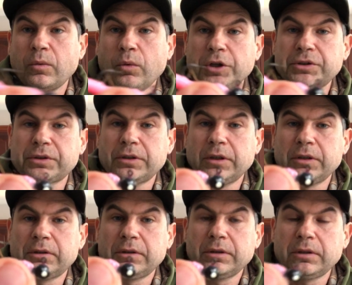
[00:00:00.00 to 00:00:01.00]
Works
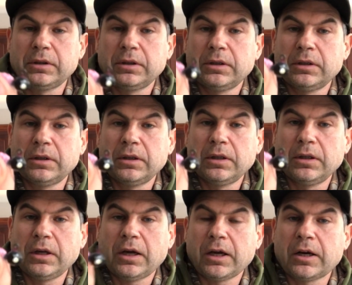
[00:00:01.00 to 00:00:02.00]
good.
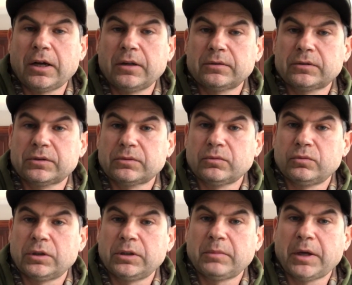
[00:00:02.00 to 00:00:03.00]
I caught
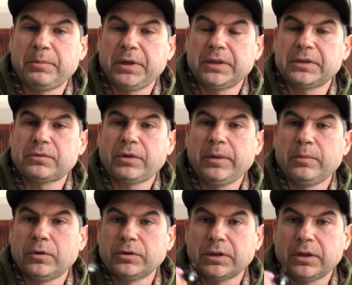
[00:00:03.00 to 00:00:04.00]
one of my biggest
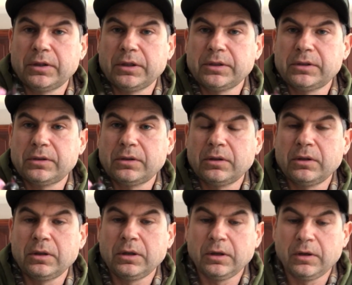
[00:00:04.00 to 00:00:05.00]
rainbows on this
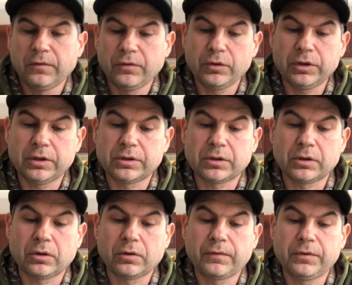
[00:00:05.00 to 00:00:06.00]
a few years
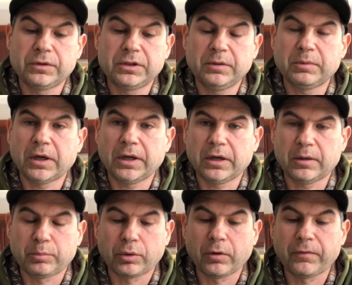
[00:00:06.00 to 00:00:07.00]
ago. If you see my
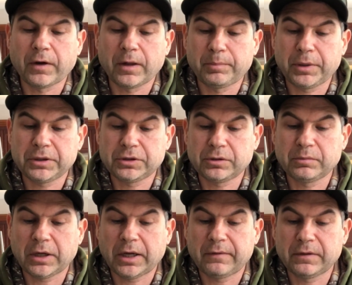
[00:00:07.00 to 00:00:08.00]
profile picture,
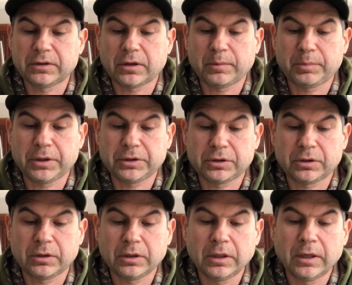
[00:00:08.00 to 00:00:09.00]
my avatar picture